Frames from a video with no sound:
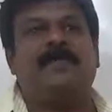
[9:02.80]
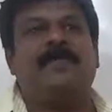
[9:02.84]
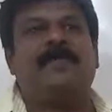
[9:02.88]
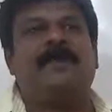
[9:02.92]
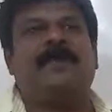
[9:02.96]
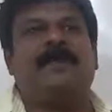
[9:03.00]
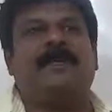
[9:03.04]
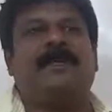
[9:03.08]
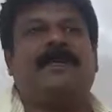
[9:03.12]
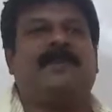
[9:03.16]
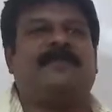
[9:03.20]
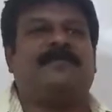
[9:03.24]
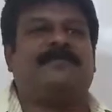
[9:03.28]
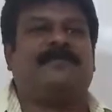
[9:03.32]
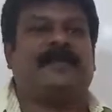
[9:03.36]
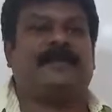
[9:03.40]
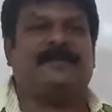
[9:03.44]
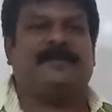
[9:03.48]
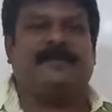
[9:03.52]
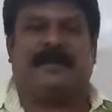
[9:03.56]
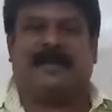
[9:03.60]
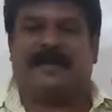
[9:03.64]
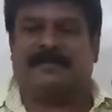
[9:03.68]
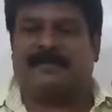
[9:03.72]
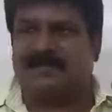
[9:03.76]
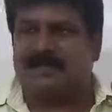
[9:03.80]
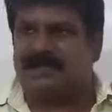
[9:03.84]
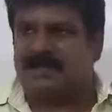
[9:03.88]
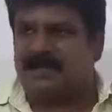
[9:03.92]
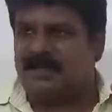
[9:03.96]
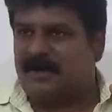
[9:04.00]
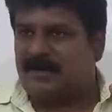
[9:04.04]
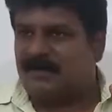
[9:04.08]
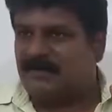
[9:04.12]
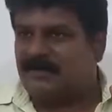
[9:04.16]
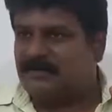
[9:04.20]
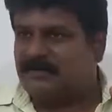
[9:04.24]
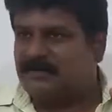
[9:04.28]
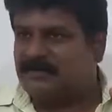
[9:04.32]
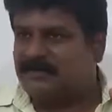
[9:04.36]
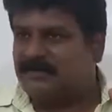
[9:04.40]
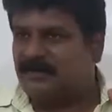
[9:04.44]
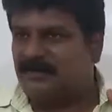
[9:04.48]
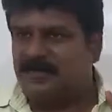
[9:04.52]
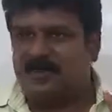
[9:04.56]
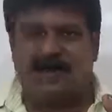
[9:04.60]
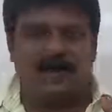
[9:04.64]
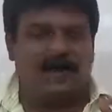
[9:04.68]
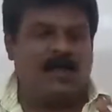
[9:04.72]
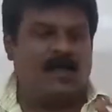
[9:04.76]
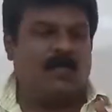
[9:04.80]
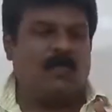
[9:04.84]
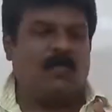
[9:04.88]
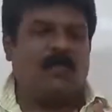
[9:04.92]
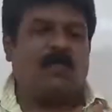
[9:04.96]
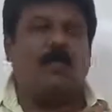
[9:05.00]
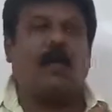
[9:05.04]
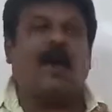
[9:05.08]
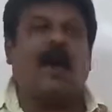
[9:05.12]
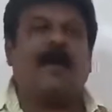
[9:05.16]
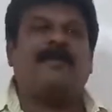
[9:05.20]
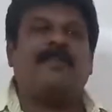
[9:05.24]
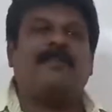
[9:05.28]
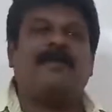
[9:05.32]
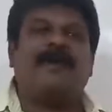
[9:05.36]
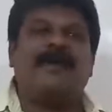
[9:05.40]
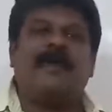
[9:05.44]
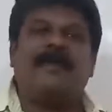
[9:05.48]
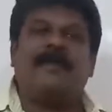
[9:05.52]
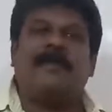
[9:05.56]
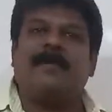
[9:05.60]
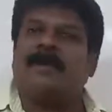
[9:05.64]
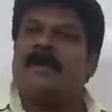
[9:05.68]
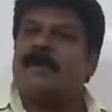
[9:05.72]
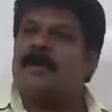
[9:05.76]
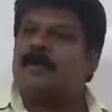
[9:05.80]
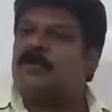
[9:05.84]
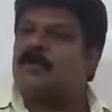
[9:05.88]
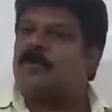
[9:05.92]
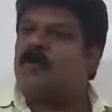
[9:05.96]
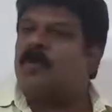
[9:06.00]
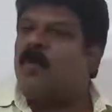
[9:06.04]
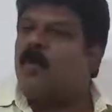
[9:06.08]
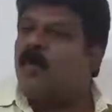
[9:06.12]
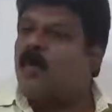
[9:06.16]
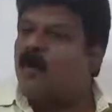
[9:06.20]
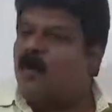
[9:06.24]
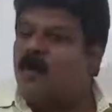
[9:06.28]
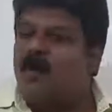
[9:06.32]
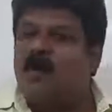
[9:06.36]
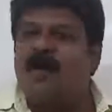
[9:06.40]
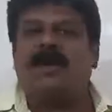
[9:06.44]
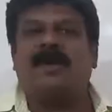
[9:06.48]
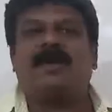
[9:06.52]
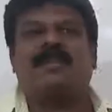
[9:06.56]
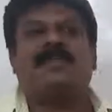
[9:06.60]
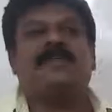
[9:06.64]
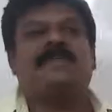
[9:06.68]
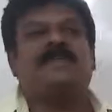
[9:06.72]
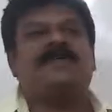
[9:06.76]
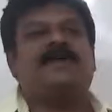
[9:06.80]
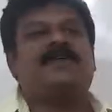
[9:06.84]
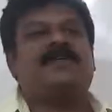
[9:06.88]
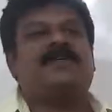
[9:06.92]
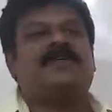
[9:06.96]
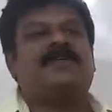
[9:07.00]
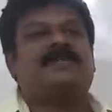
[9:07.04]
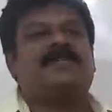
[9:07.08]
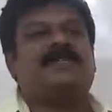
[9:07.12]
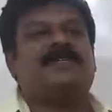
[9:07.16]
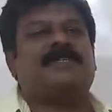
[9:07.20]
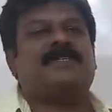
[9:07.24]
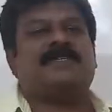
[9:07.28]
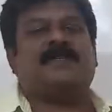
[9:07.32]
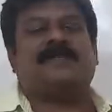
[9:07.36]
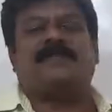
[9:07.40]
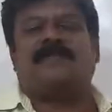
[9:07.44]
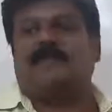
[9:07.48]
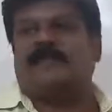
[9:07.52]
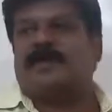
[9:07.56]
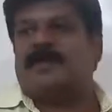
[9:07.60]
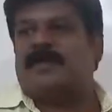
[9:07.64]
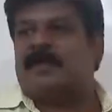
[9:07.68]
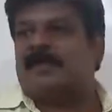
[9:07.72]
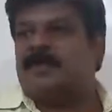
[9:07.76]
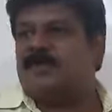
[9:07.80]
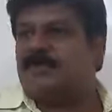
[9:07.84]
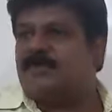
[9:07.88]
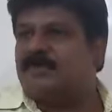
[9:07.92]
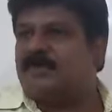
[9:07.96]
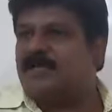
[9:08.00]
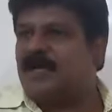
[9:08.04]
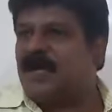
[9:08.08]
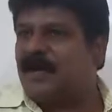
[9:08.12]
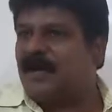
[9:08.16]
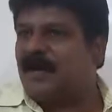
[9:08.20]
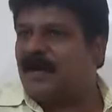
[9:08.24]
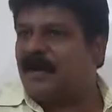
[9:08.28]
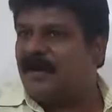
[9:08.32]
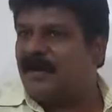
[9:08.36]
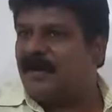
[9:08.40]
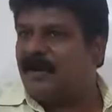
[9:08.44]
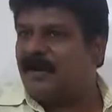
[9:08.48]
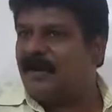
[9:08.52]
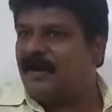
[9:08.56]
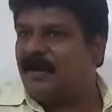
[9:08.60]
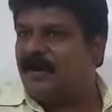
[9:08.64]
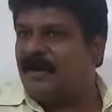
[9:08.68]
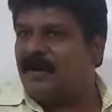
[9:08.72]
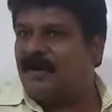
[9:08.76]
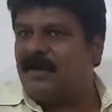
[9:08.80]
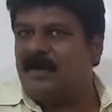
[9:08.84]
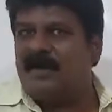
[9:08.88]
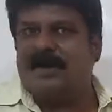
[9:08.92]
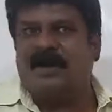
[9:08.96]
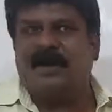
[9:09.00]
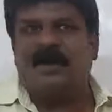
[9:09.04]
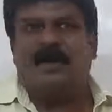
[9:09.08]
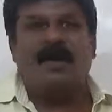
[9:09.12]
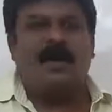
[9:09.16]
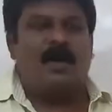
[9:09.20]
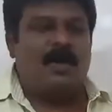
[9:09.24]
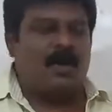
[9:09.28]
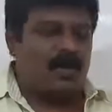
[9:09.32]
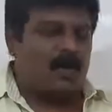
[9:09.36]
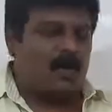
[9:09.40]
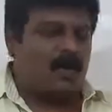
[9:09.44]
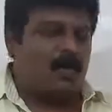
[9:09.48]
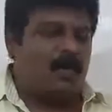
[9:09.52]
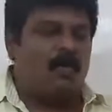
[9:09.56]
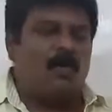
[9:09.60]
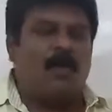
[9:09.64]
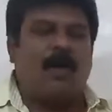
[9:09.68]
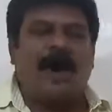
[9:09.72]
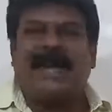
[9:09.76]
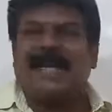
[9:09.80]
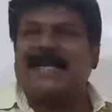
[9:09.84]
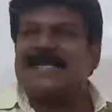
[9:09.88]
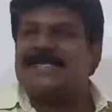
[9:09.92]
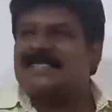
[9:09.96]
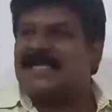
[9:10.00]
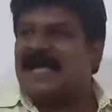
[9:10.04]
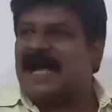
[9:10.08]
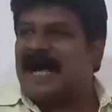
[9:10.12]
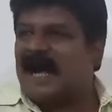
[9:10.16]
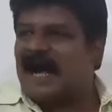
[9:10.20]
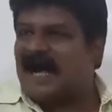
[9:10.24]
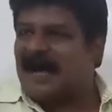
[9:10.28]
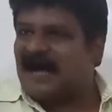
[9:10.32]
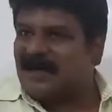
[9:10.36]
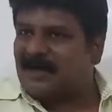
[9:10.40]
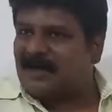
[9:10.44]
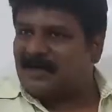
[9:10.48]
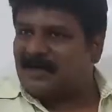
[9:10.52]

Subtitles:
be in need of 3 variables now. 1 variable to hold the minute which is given by the user. 1 is hour.